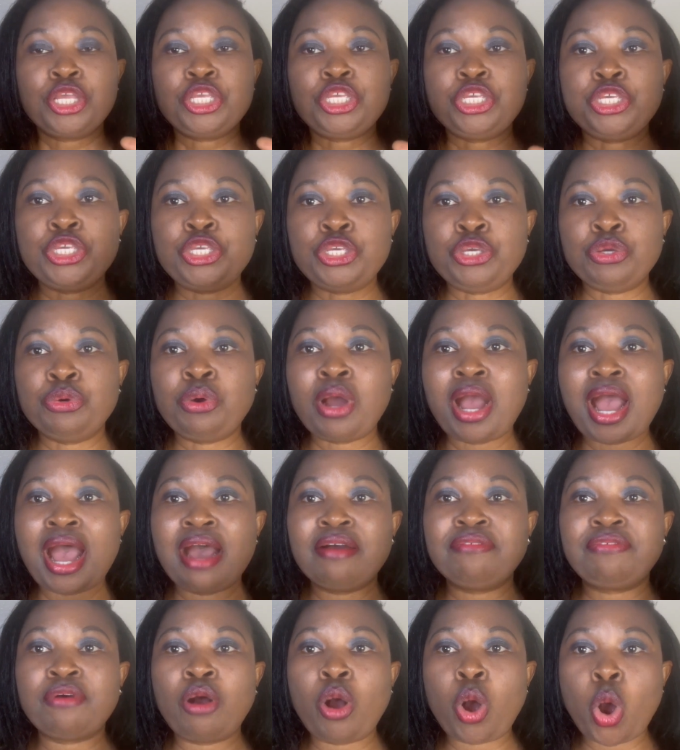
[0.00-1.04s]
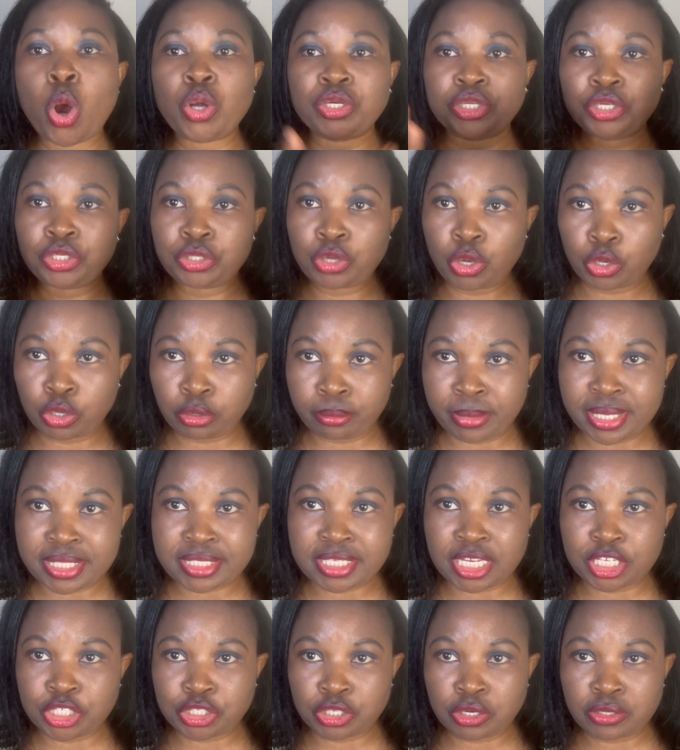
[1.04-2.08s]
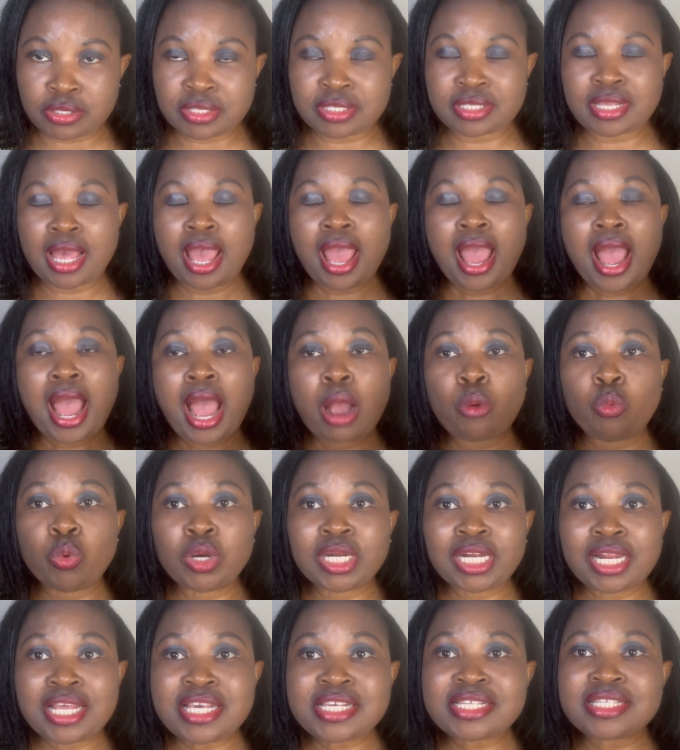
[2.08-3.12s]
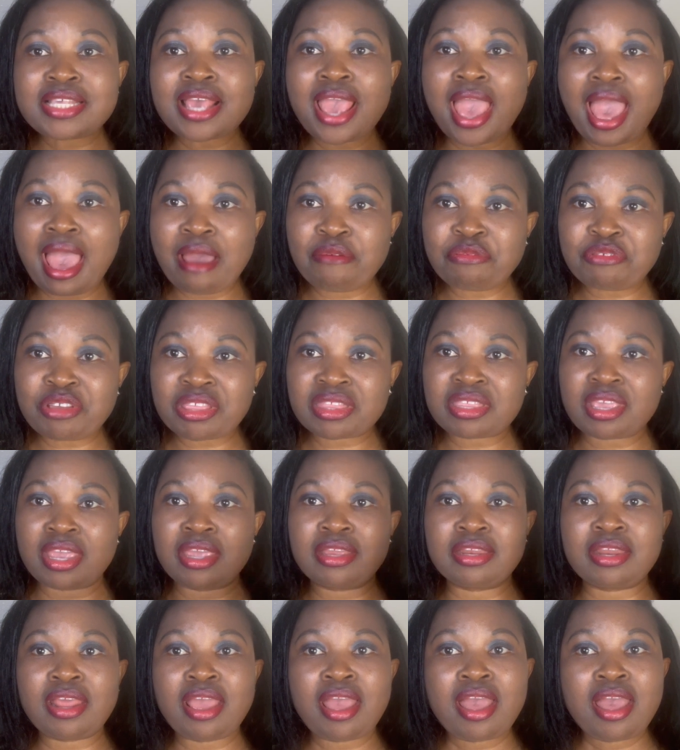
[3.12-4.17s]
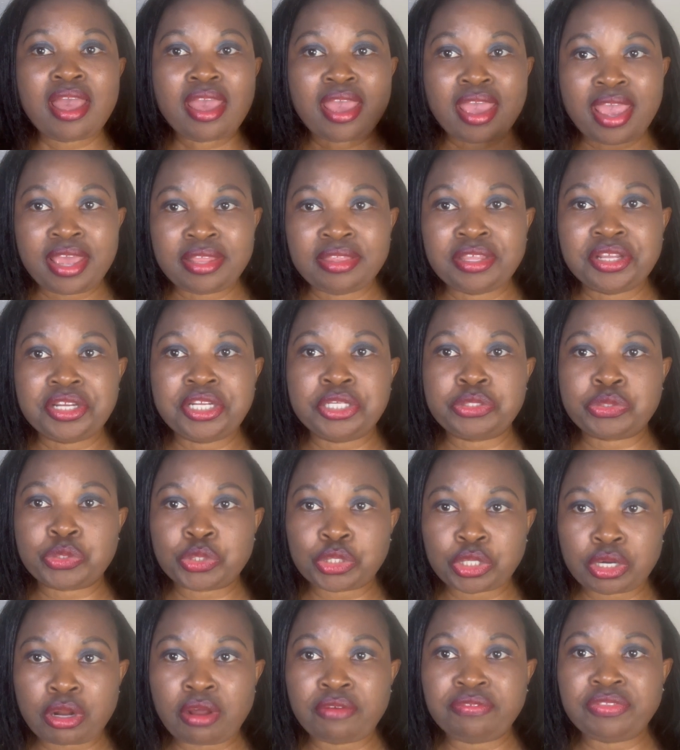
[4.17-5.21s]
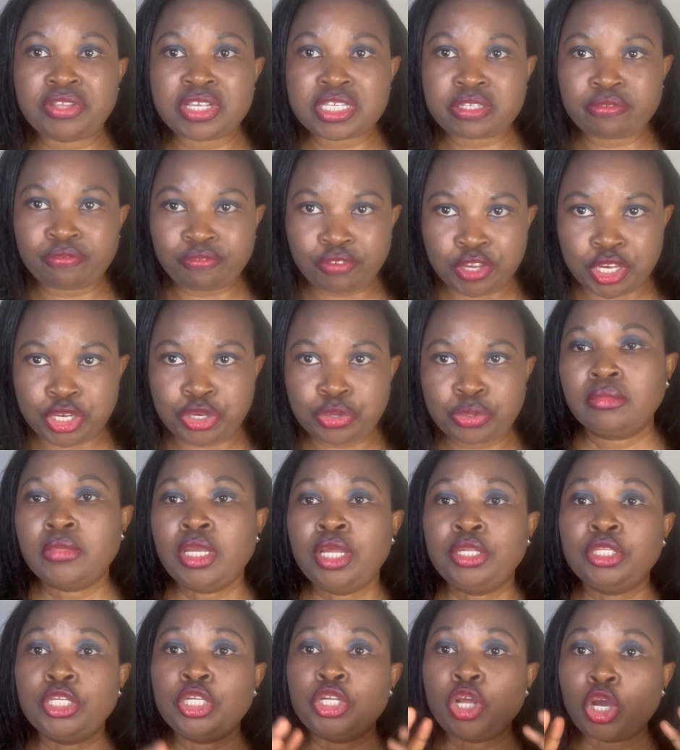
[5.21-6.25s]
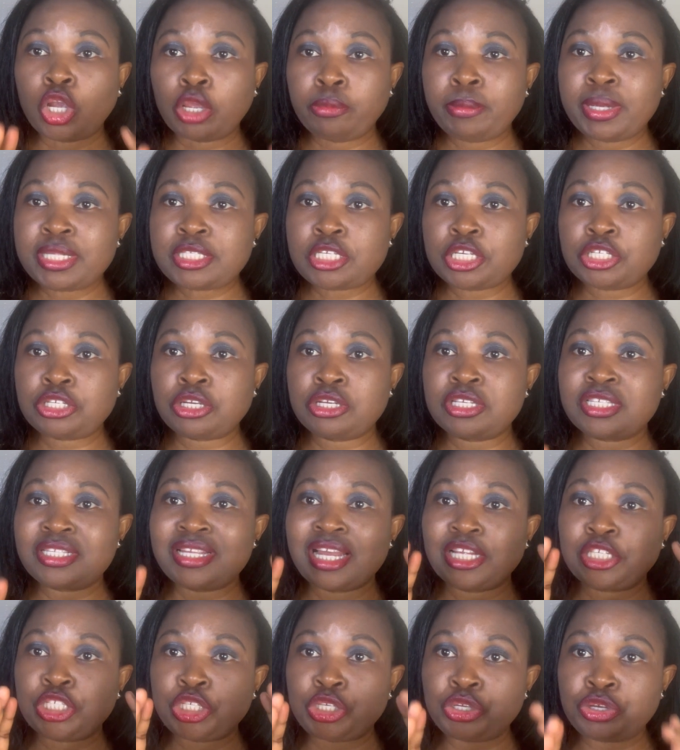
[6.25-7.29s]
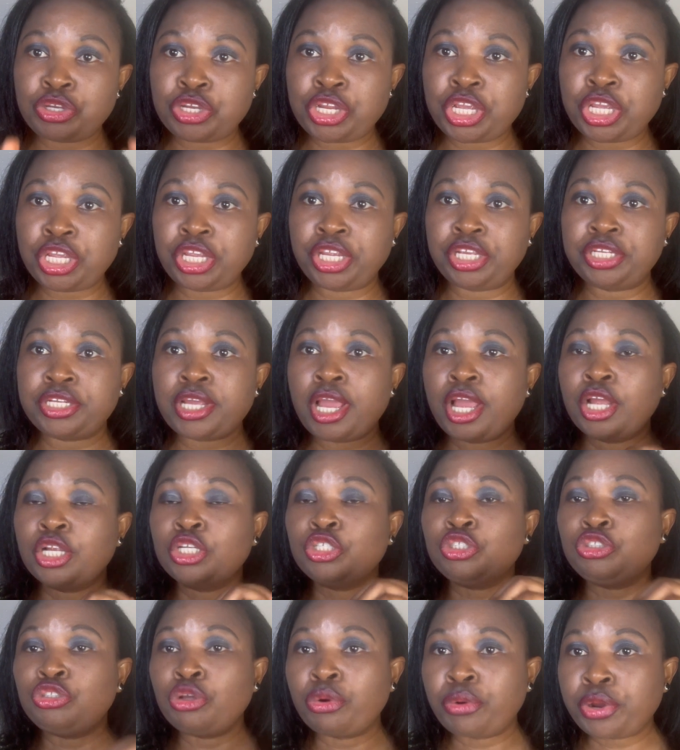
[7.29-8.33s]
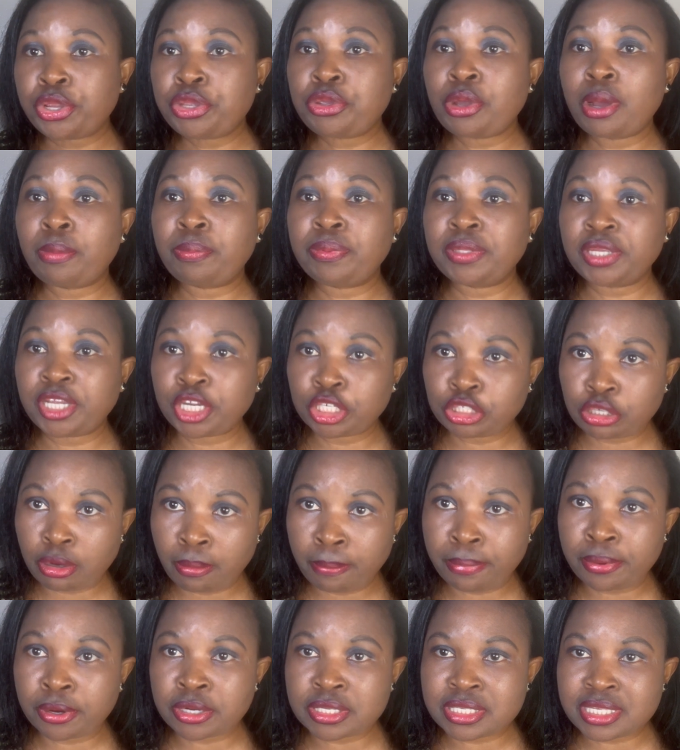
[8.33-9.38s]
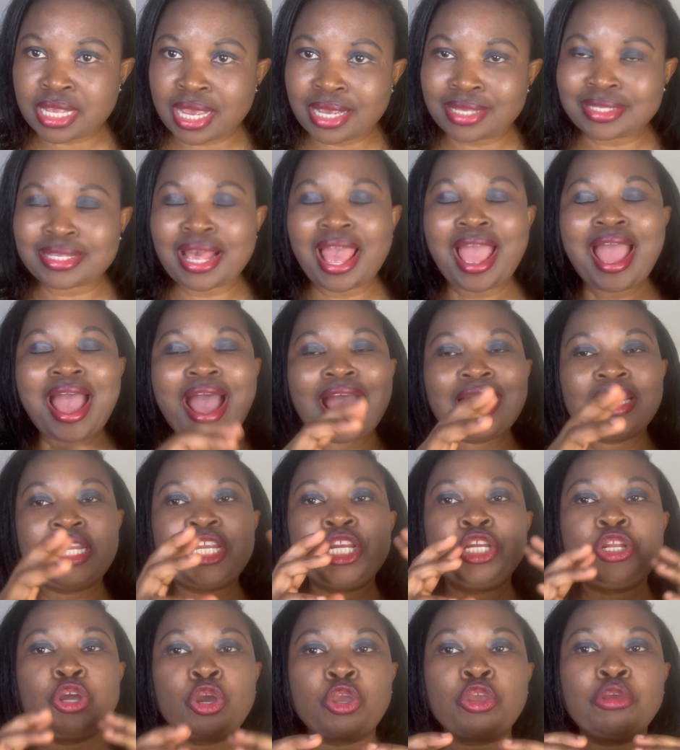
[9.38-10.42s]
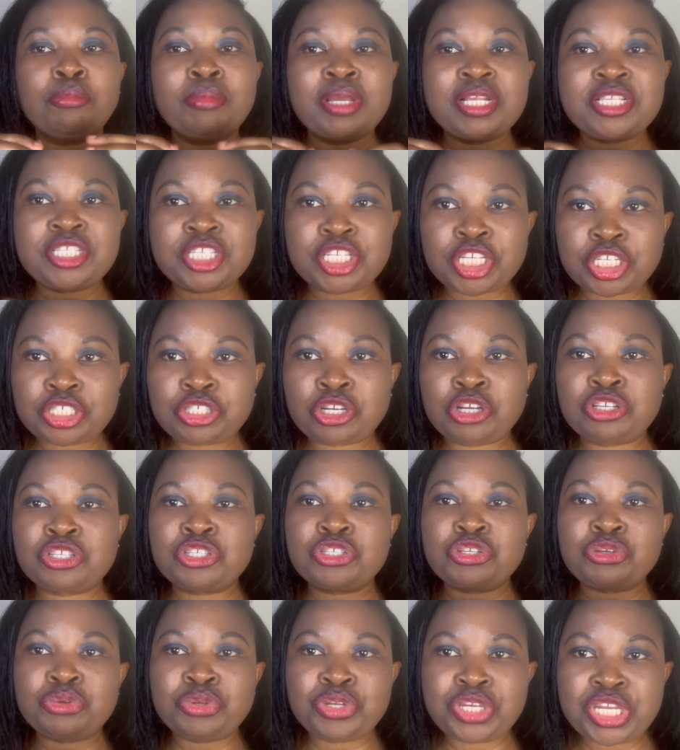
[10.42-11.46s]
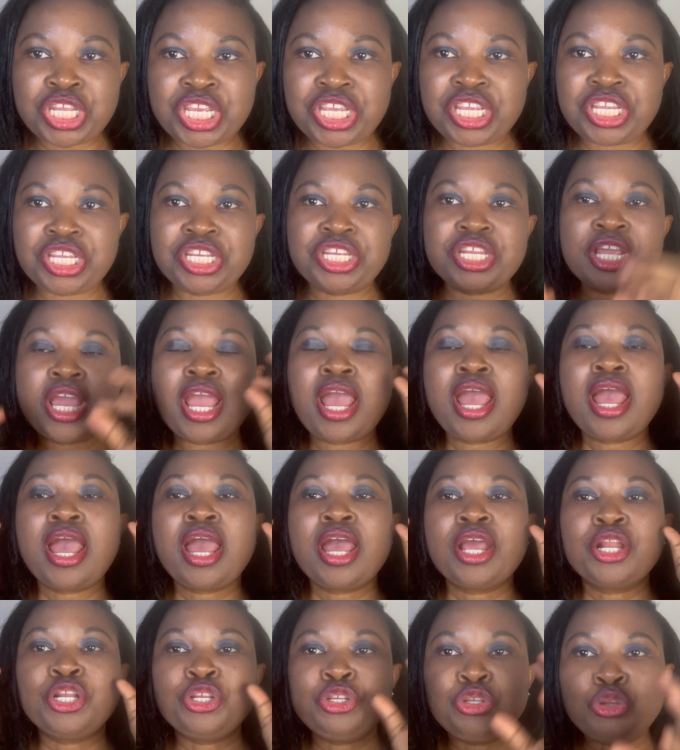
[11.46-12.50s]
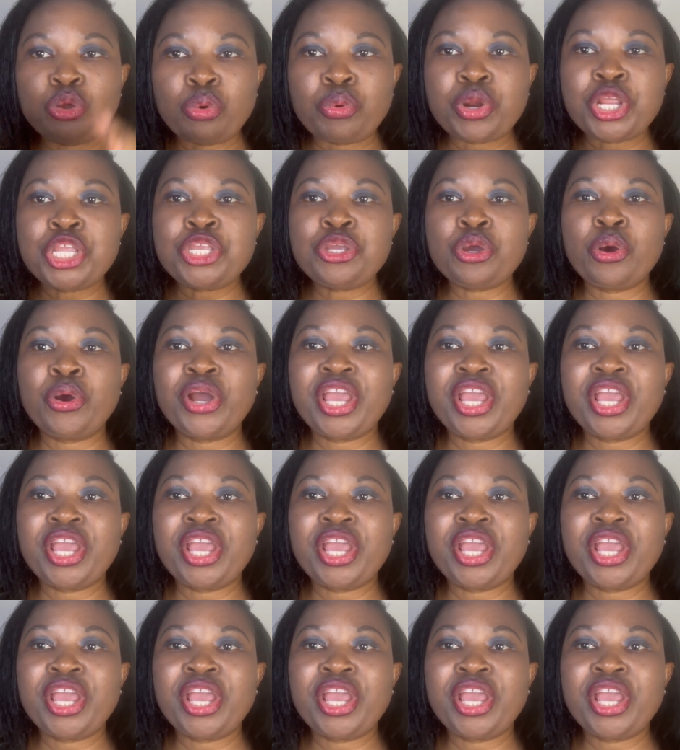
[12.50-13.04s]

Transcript: you have all the documentations. I will list everything in the description of this video, the documentations that you need during your application process and the documentations you need during your